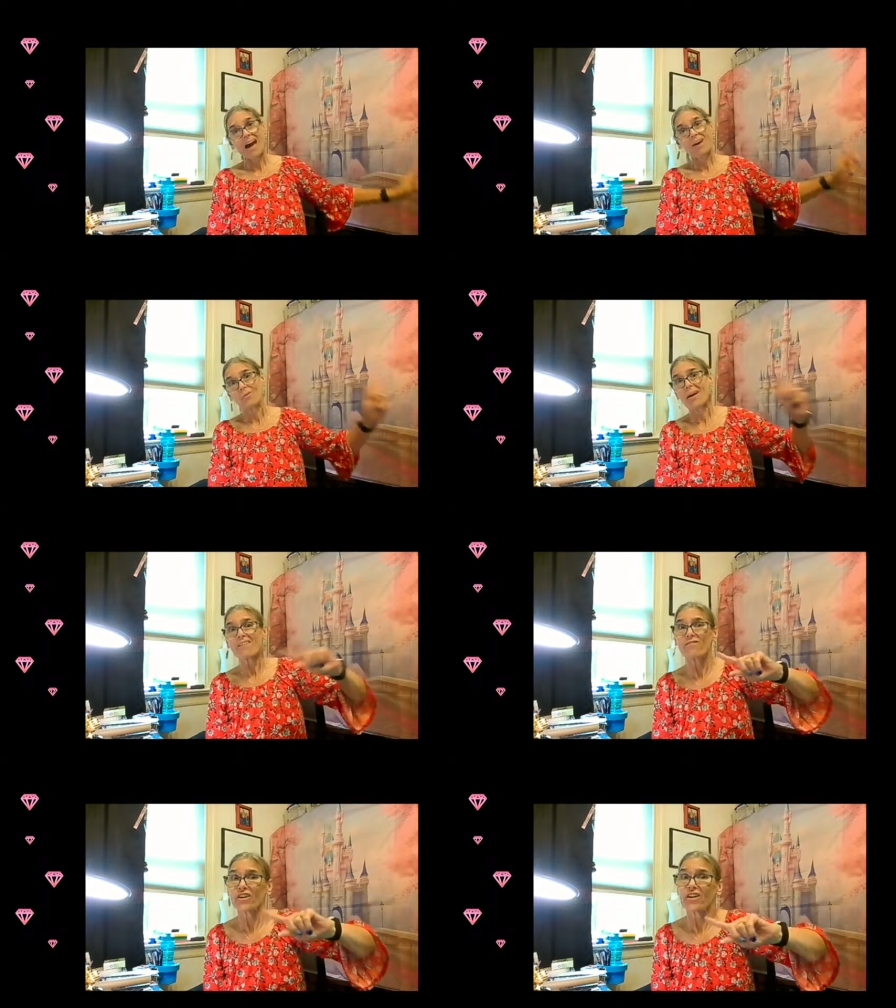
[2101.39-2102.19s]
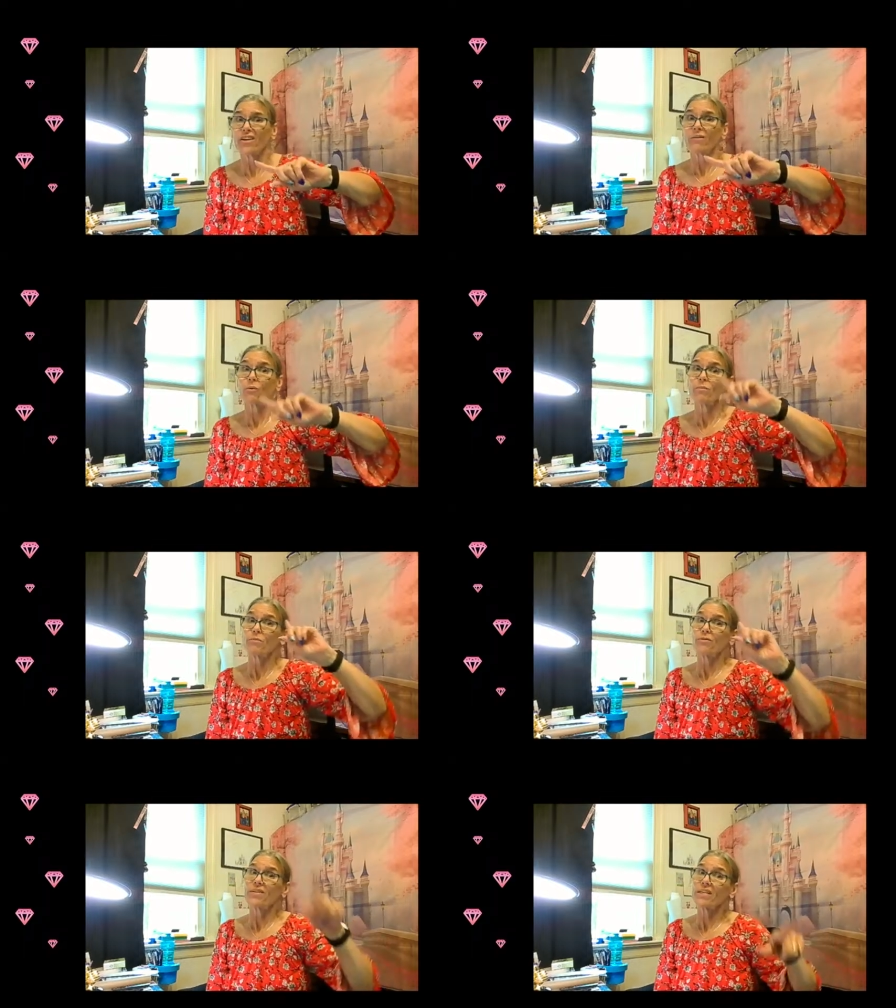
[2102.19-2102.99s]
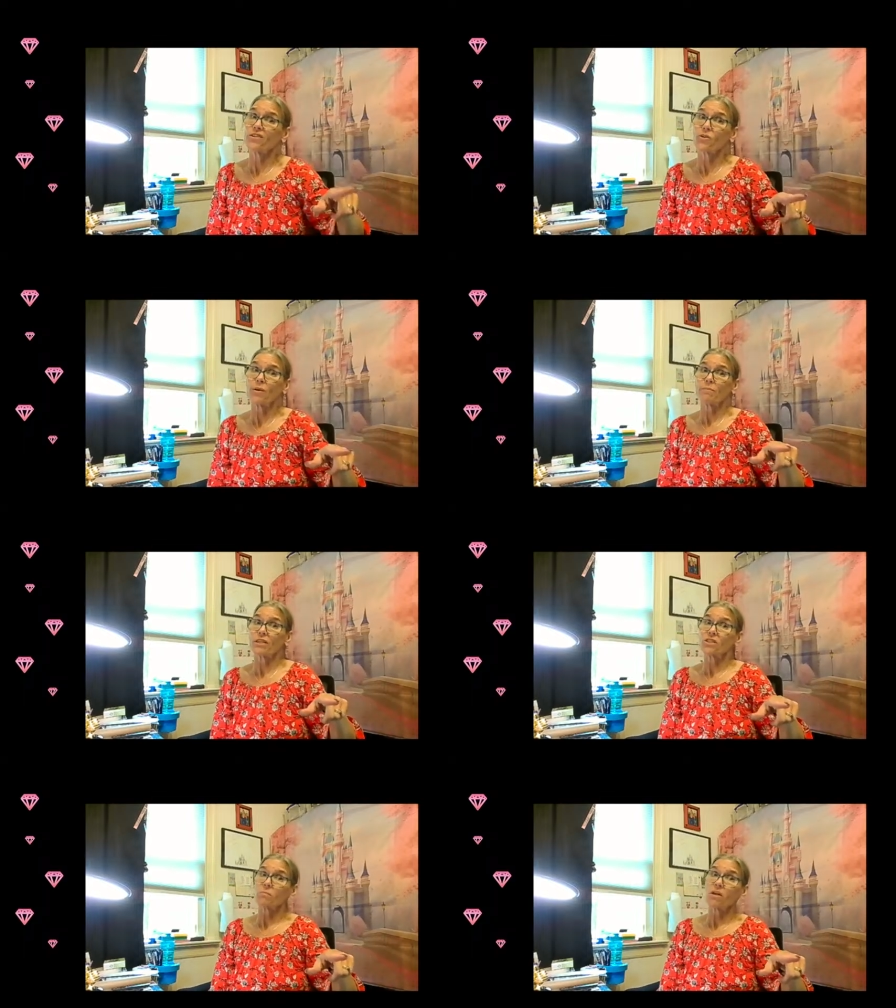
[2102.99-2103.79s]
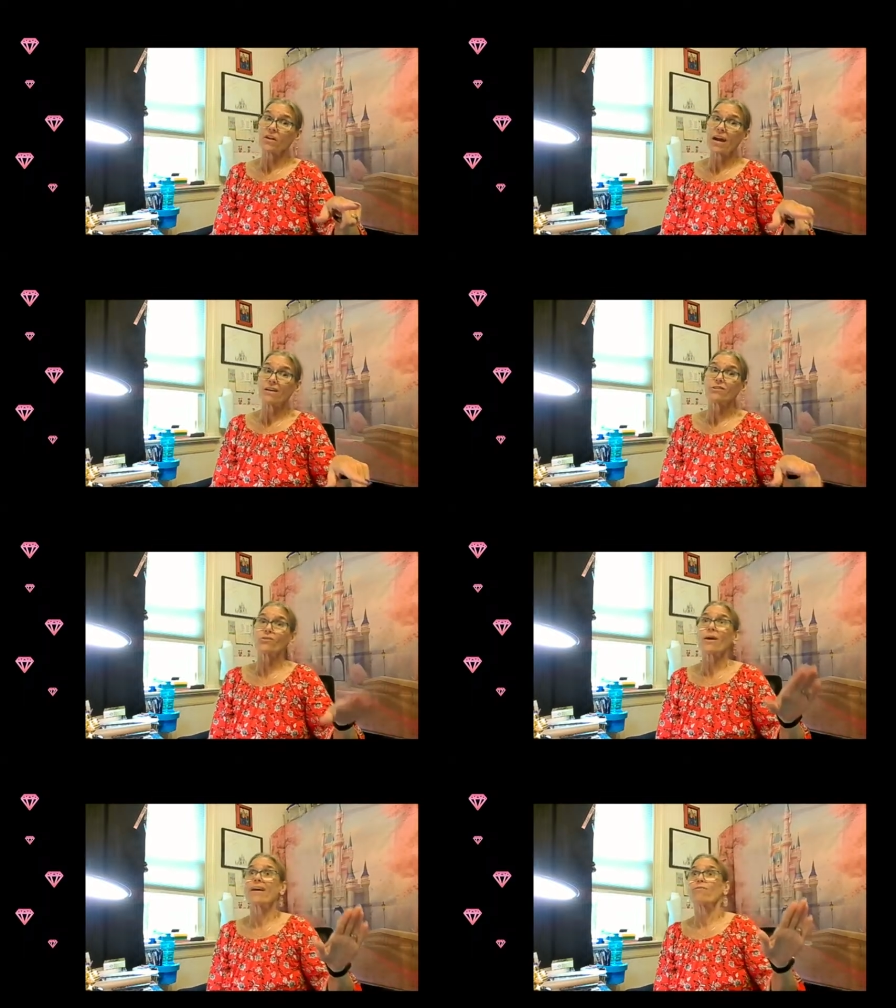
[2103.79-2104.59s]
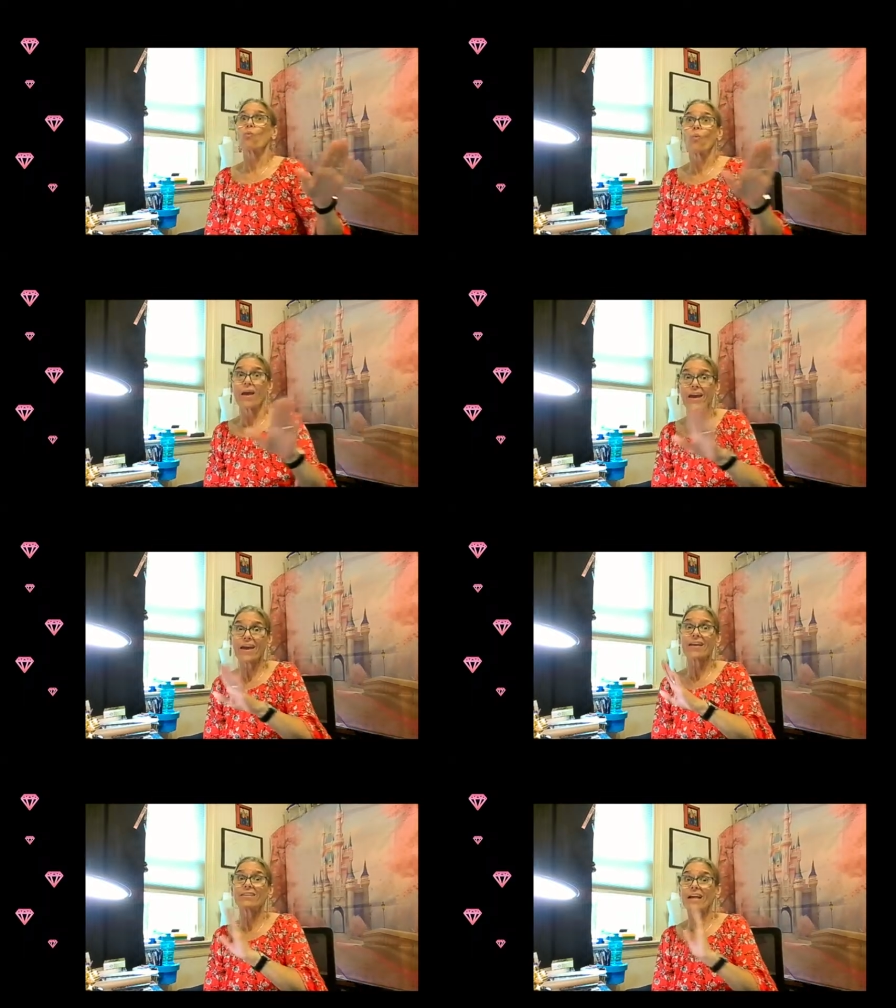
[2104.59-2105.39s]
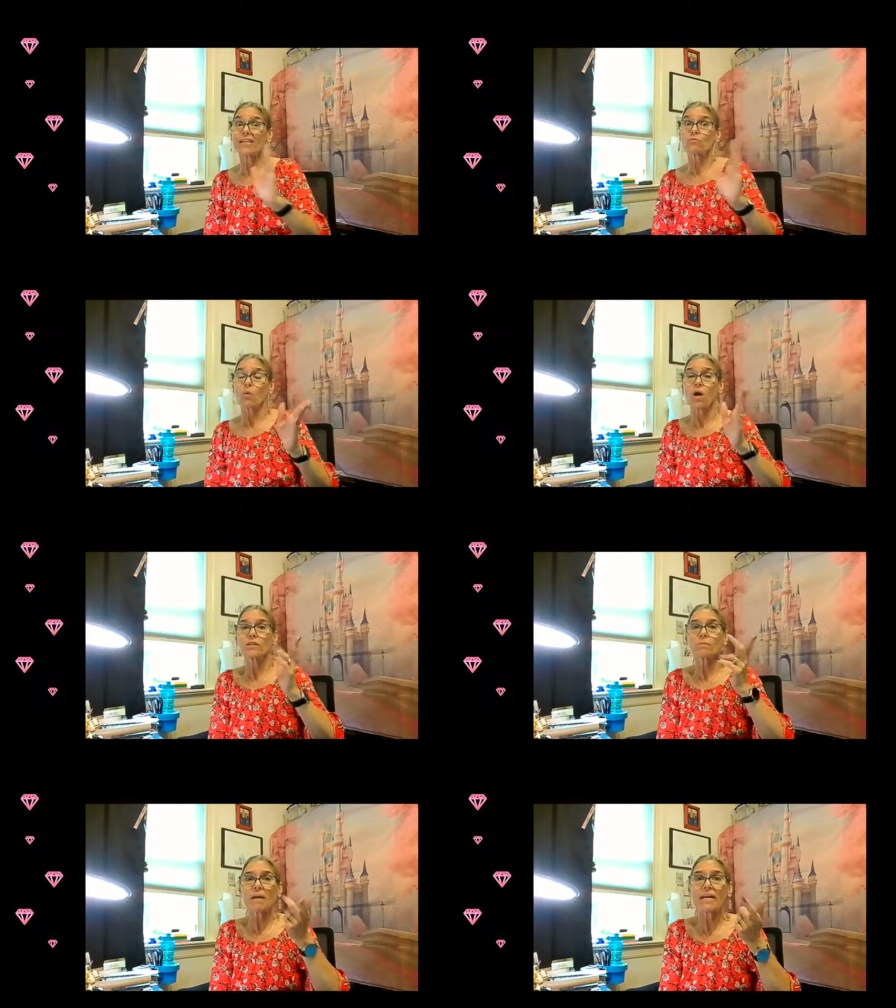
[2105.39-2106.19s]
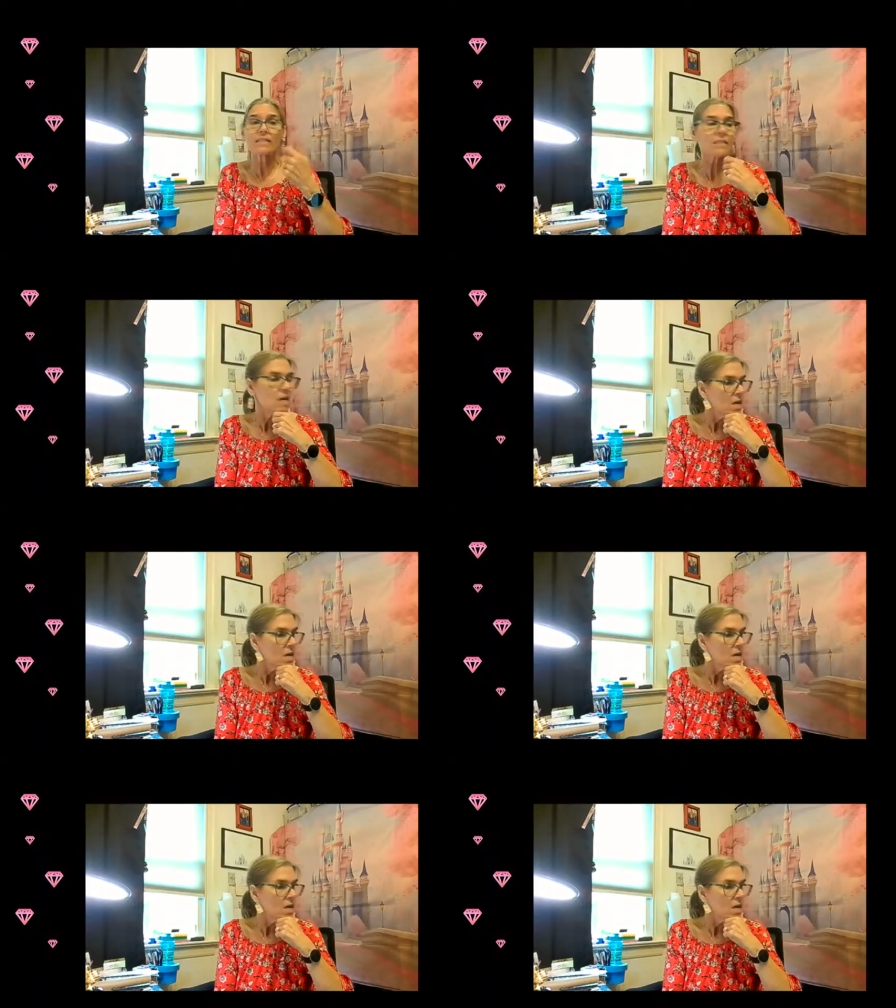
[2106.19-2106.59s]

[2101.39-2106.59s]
However, we're moving into a much smaller house, so I have way less wall space.